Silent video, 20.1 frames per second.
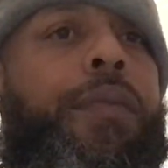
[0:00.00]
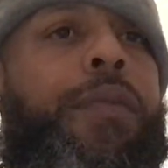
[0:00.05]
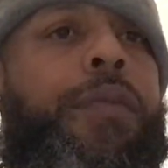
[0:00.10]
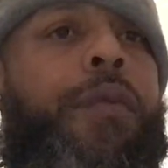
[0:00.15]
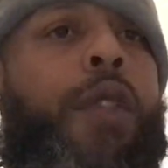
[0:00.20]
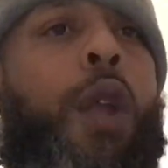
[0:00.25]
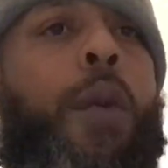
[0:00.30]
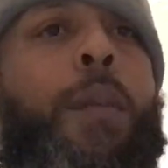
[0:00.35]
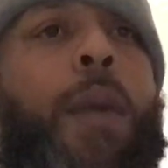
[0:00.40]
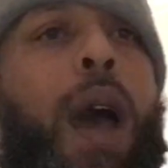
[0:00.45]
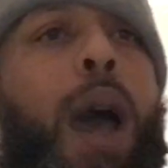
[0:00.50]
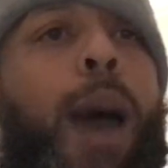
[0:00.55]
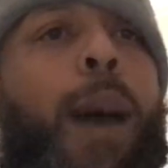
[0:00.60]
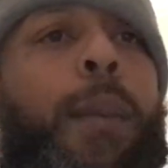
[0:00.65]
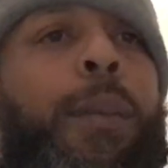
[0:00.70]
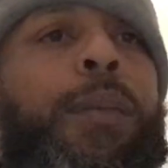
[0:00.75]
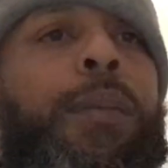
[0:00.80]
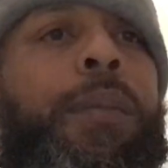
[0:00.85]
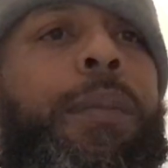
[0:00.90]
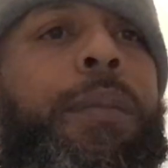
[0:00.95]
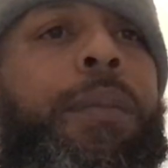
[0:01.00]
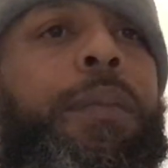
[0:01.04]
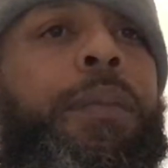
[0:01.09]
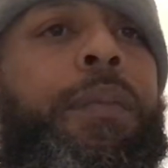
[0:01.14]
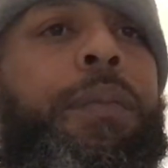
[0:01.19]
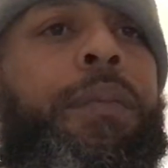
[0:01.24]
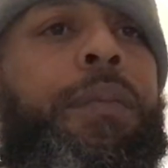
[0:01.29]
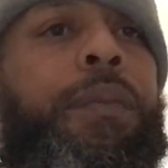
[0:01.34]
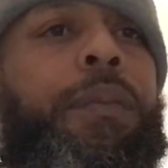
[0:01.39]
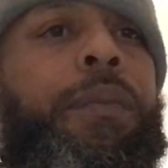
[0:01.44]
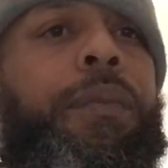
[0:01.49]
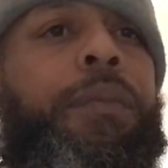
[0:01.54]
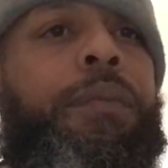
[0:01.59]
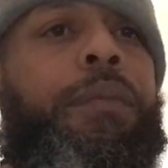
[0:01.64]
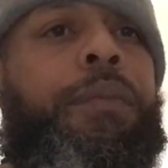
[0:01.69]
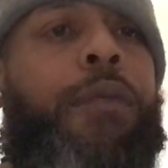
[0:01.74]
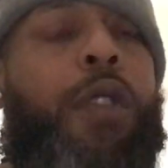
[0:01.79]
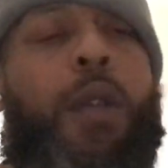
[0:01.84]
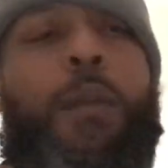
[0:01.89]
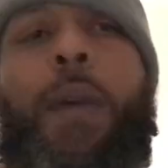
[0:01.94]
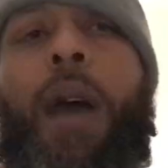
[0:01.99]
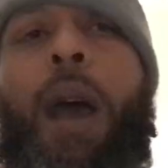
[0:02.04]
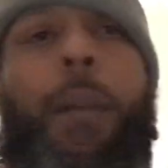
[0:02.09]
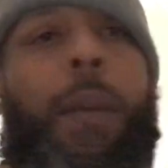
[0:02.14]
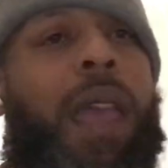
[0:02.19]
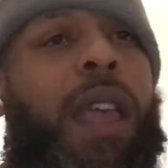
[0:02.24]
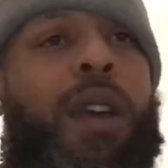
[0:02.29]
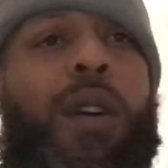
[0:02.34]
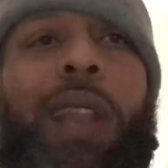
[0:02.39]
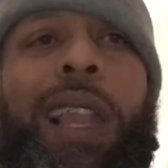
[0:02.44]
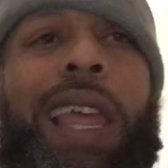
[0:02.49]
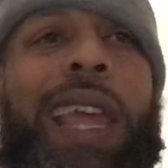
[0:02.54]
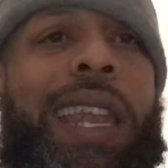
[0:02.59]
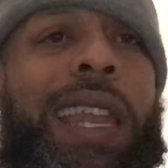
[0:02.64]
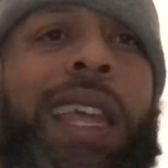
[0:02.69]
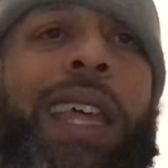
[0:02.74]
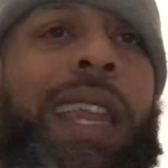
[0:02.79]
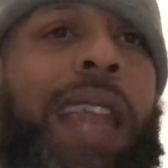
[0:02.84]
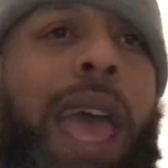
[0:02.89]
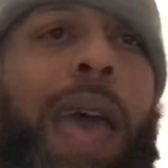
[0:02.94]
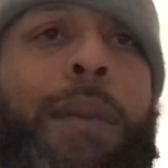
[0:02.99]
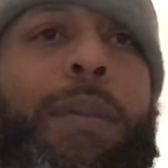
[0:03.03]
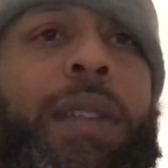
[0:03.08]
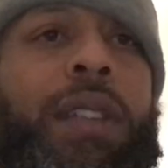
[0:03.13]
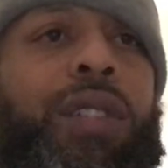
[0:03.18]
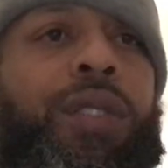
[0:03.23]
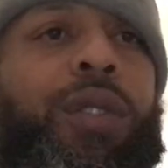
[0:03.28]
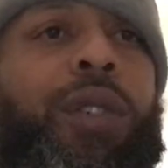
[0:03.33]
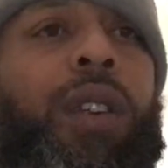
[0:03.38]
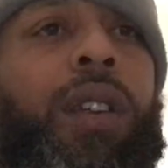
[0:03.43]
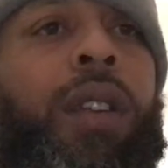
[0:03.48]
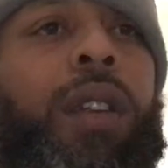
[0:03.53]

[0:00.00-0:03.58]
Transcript: Her mom. Her mom ain't gonna let nothing happen to her.